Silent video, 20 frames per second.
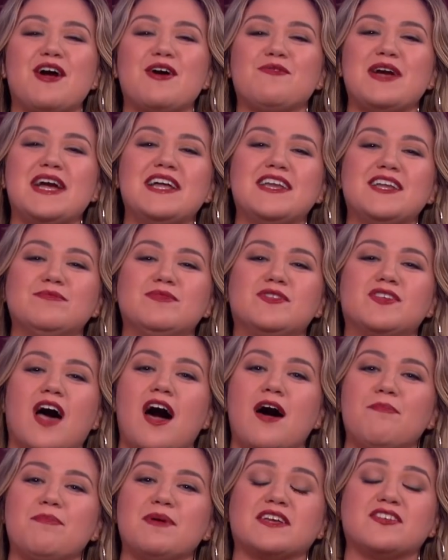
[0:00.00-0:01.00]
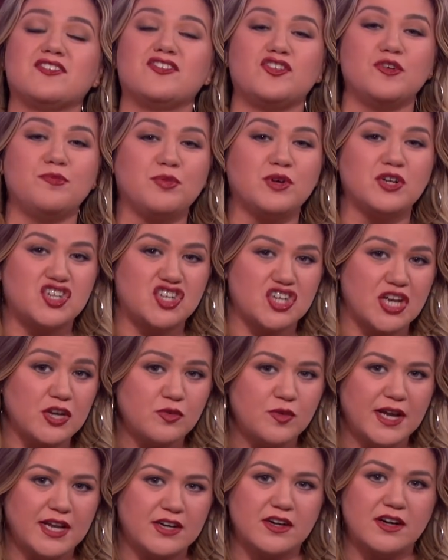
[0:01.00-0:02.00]
random topic super
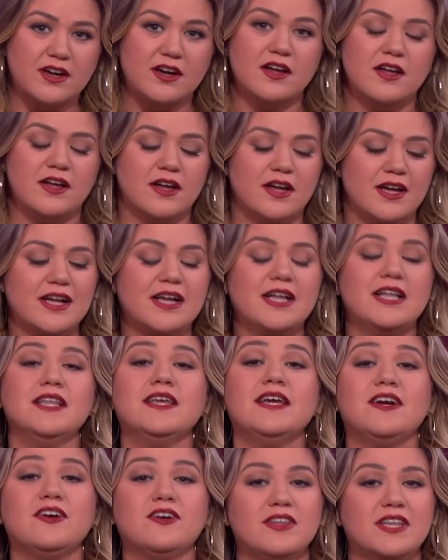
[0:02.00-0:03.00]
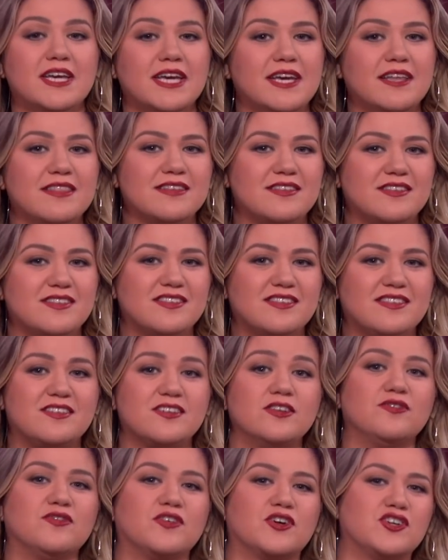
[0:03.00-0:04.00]
generator. Clearly, this is
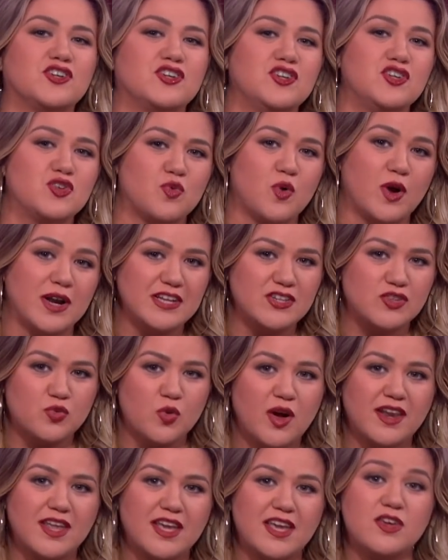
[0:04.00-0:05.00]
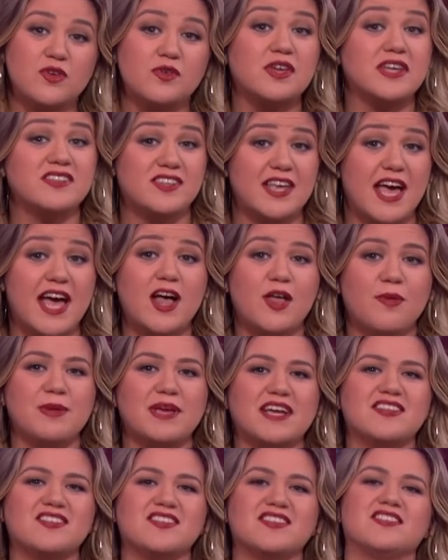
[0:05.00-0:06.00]
still version 2020. You can tell
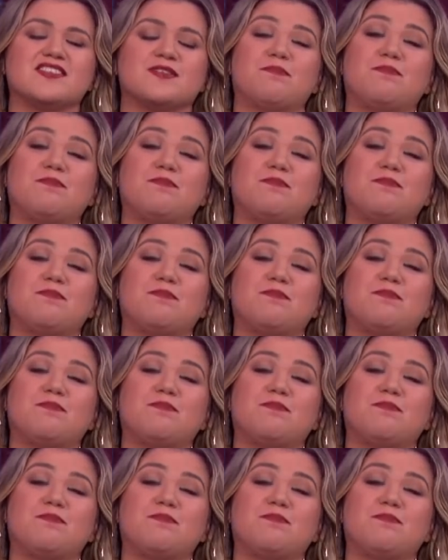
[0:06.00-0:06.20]
because it's a